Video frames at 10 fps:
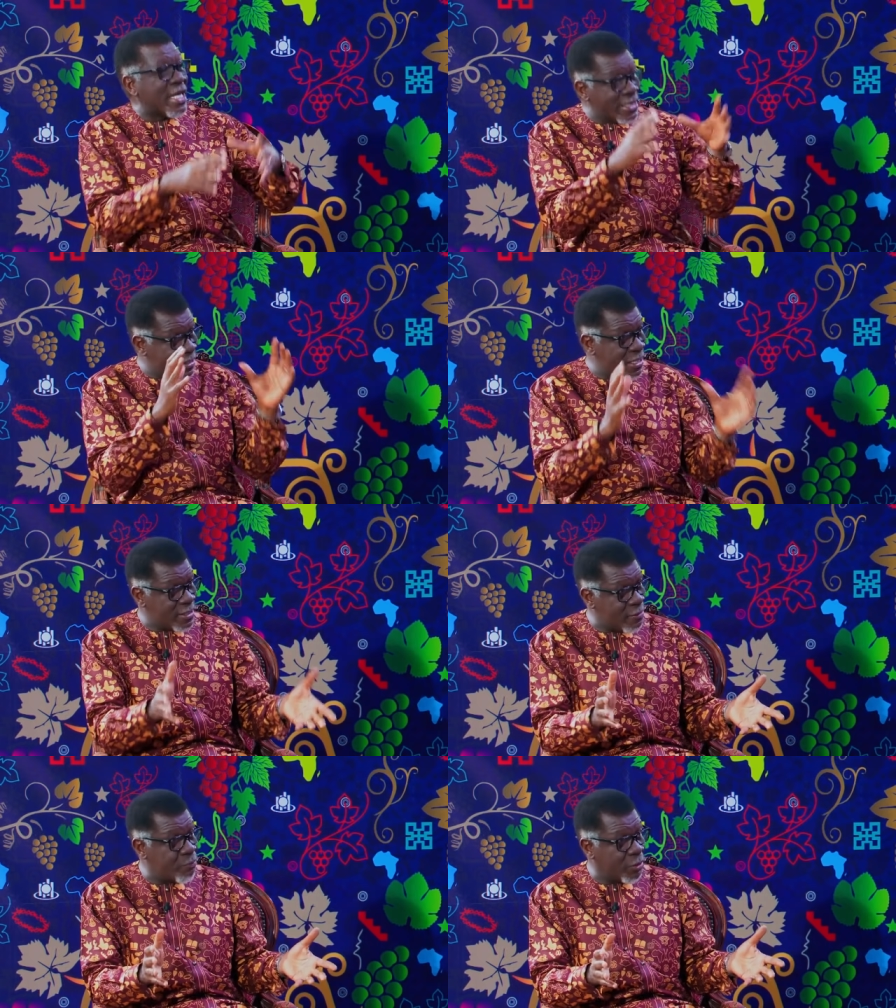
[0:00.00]

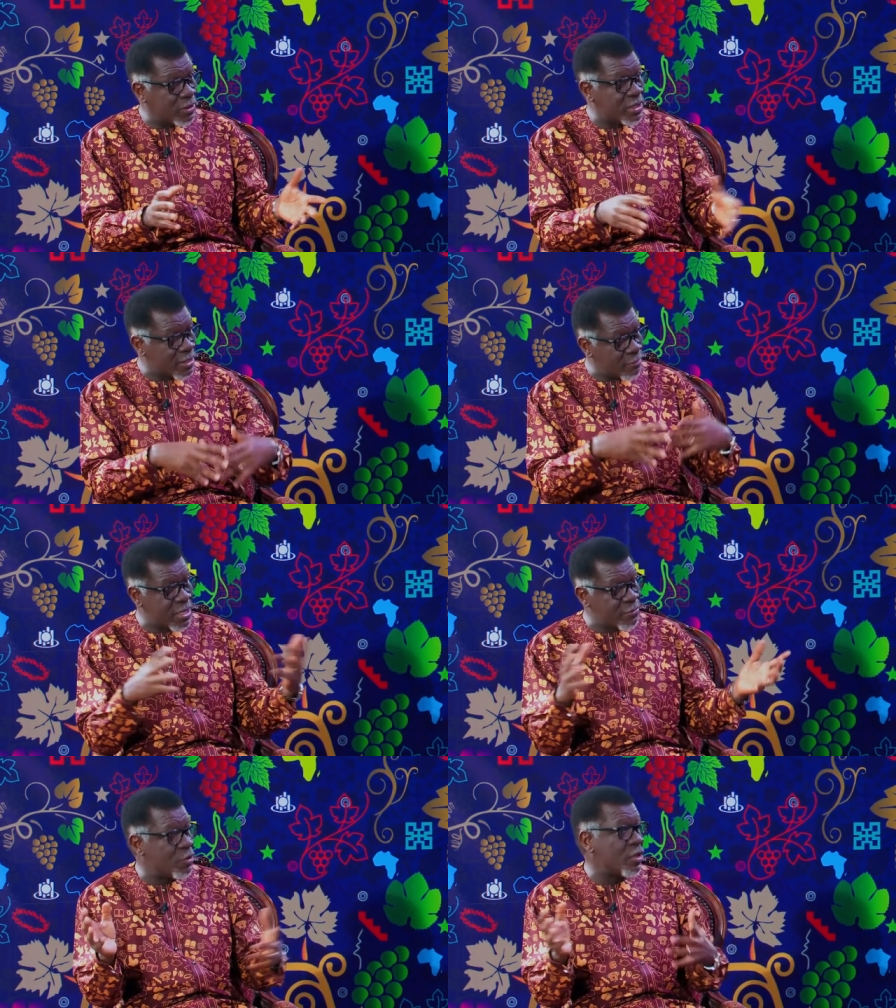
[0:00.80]
It's important.
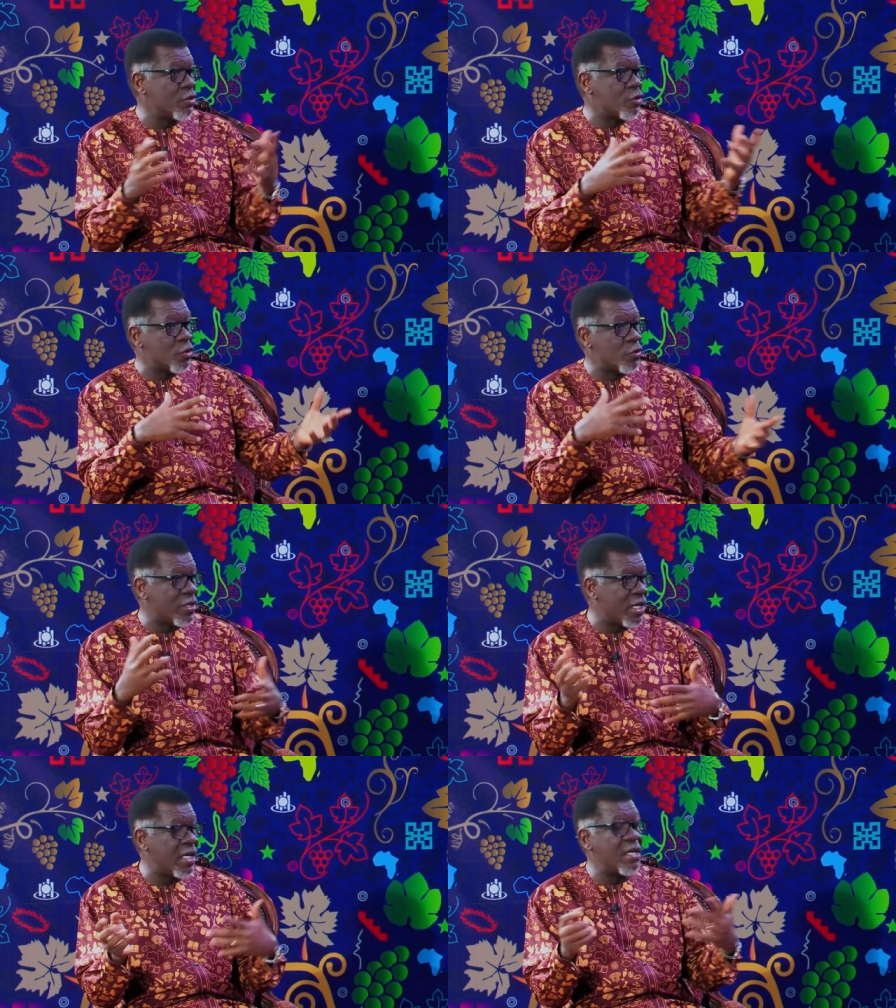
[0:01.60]
Sometimes you need to do
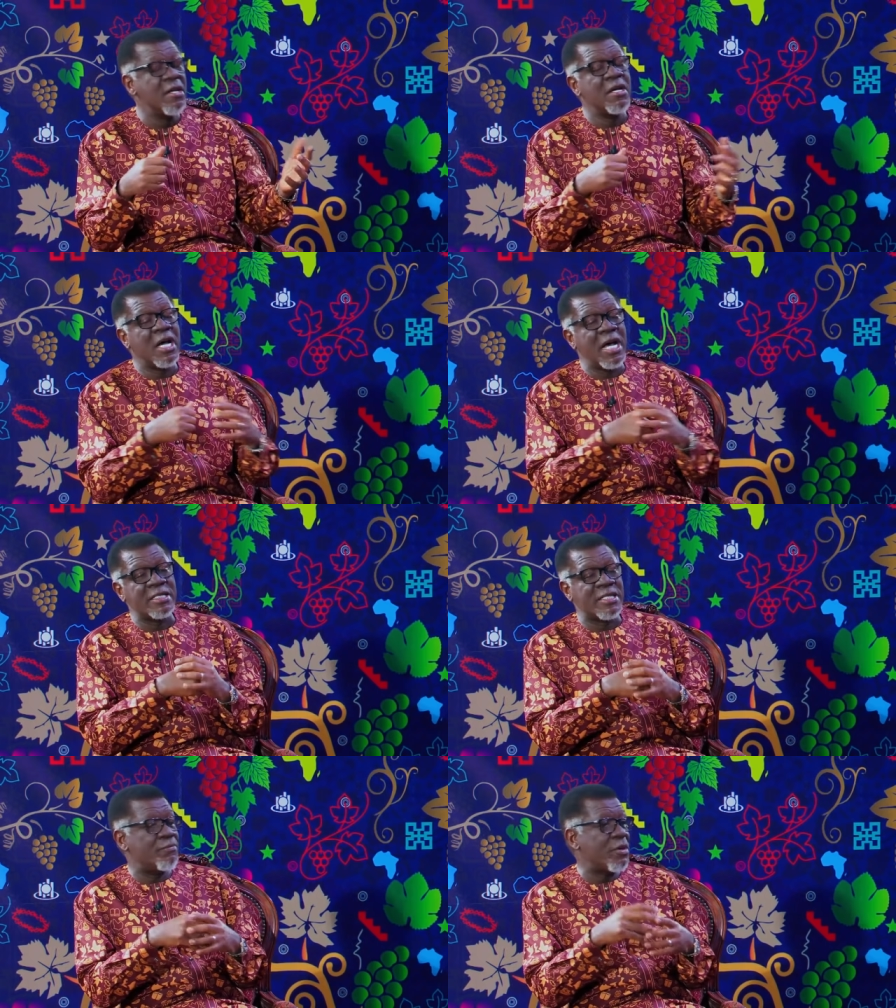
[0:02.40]
the
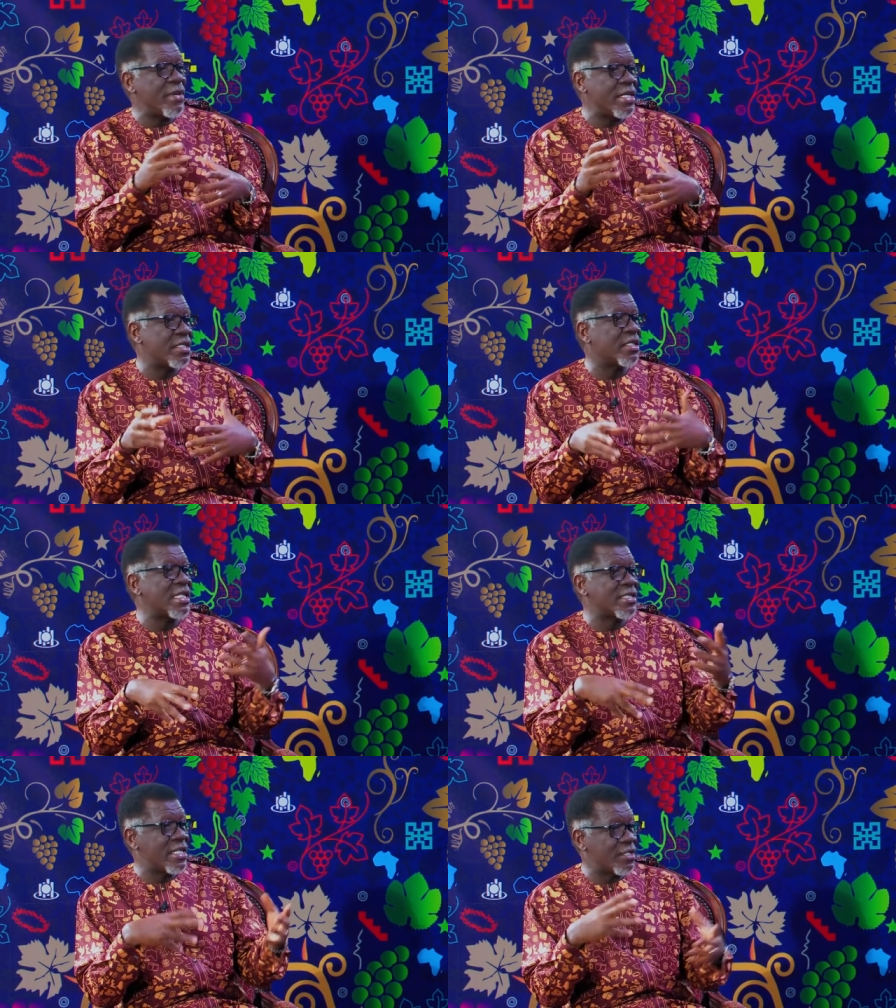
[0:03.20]
temperamental
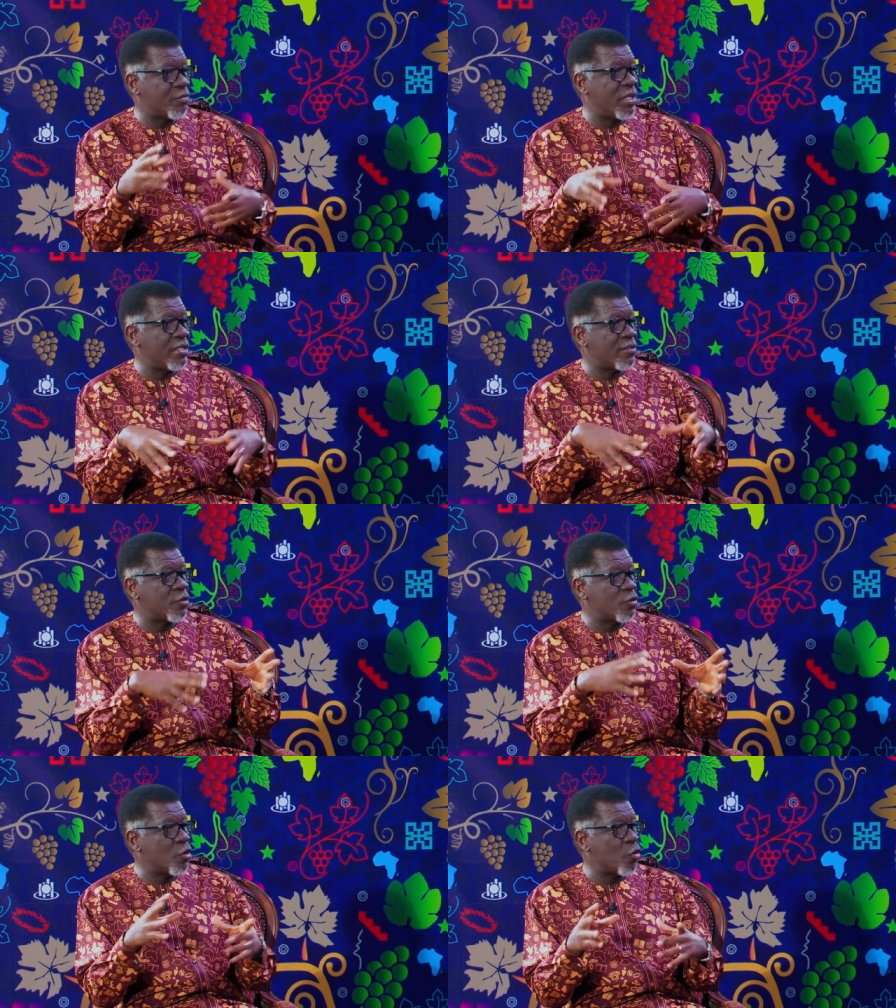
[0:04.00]
assessments
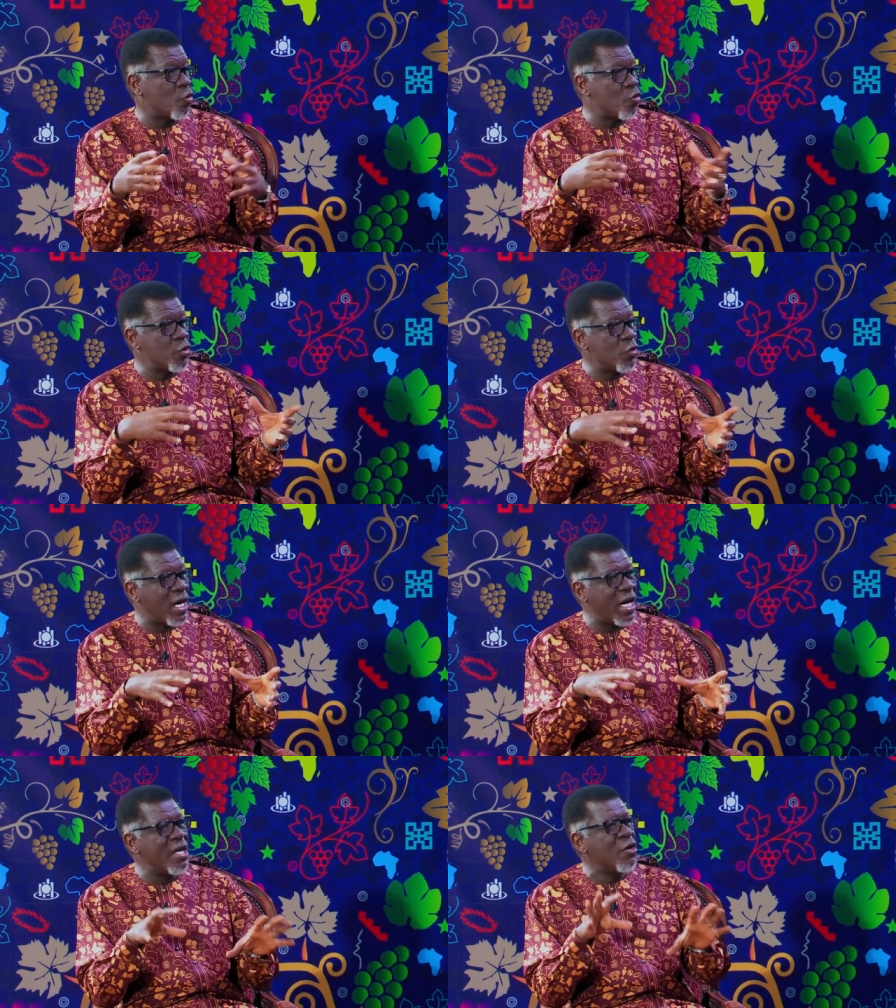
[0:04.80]
to know who you
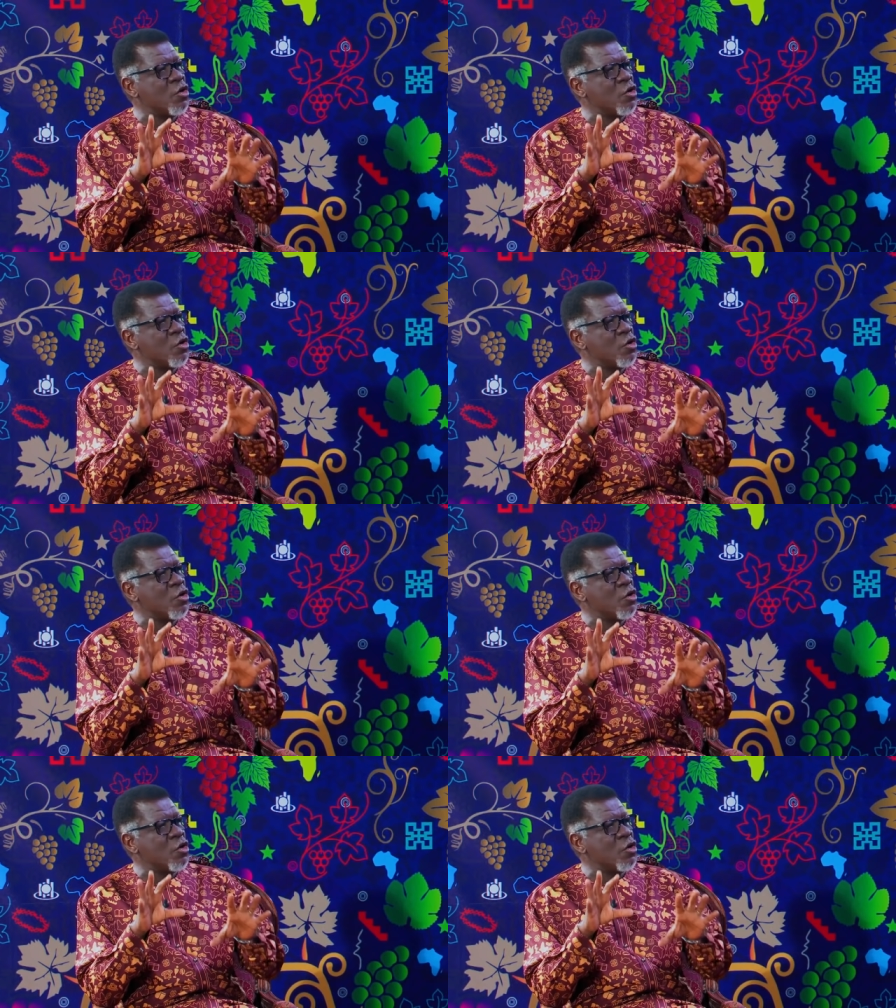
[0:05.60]
are,